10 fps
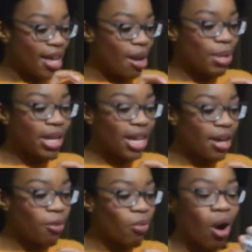I mean, I
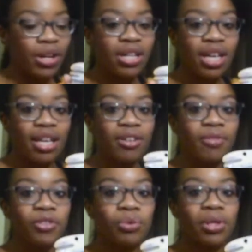kind of wanted
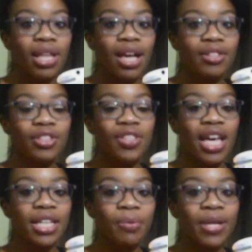individual lashes
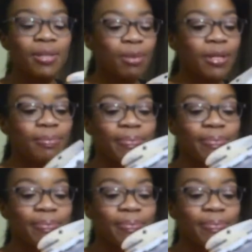anyways, but